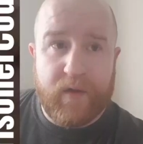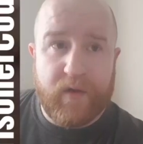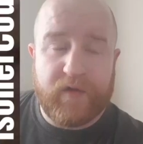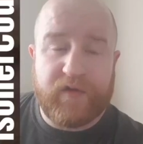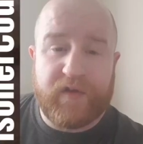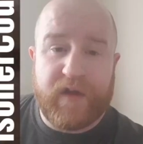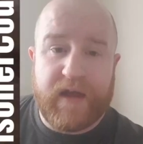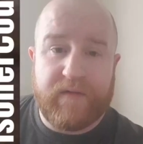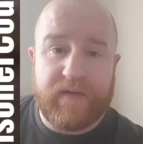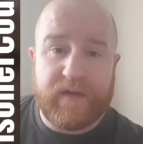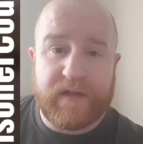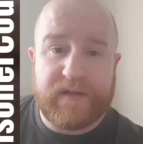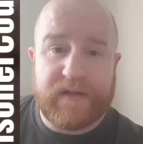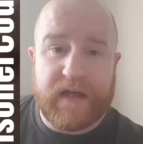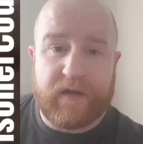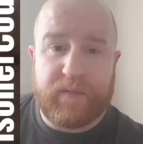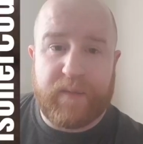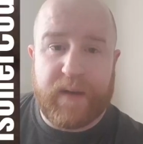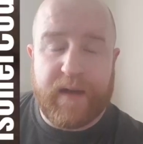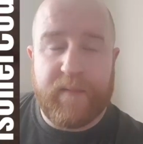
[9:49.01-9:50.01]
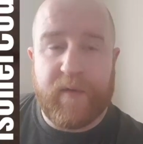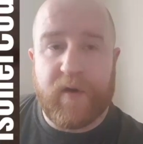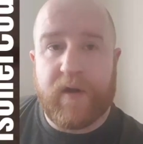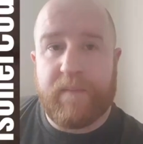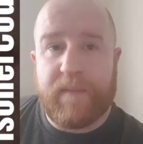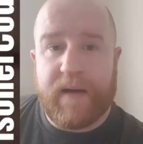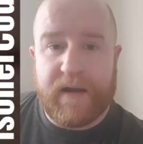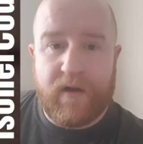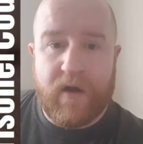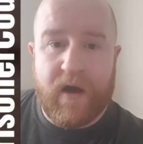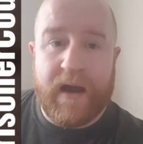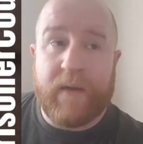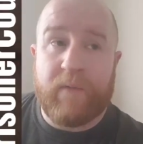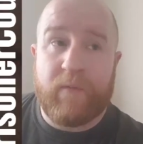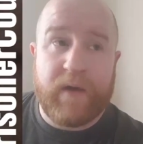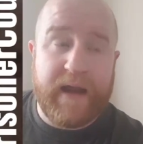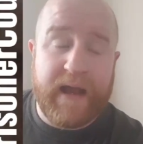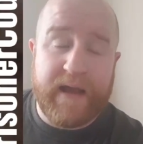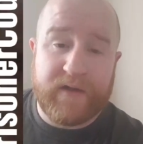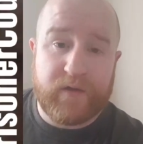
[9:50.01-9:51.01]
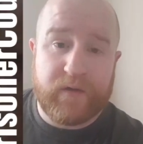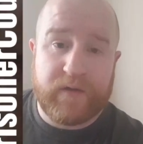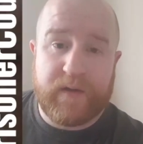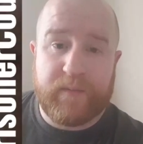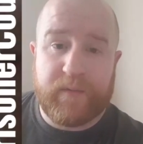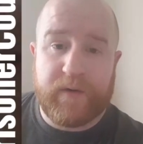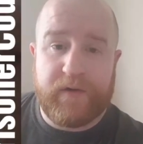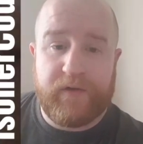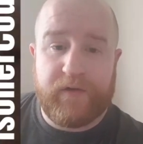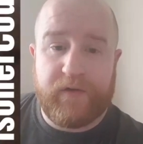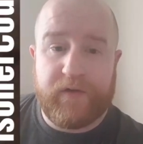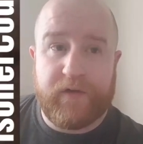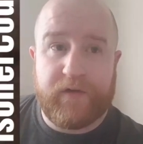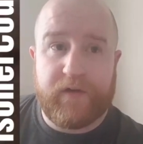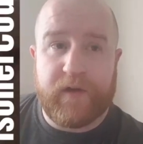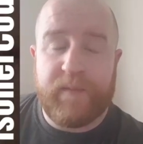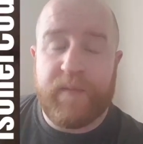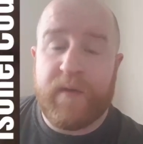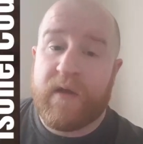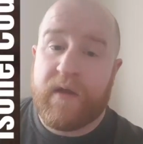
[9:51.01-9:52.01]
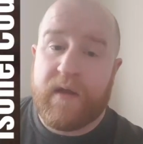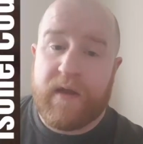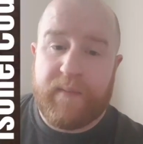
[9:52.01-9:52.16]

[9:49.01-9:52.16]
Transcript: thus saving the taxpayer money by not re-entering the prison system.